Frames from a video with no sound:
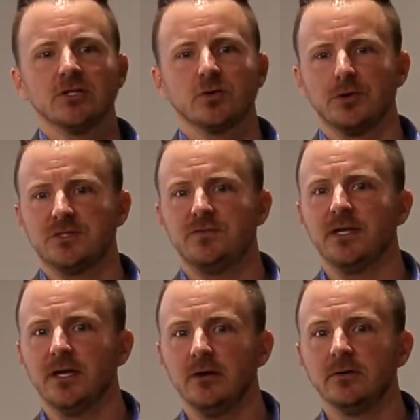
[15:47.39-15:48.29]
towards
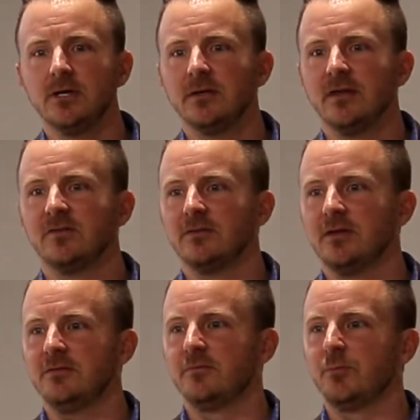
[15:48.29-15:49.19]
video.
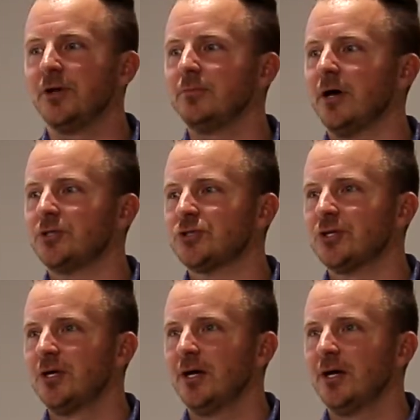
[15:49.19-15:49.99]
They've pretty much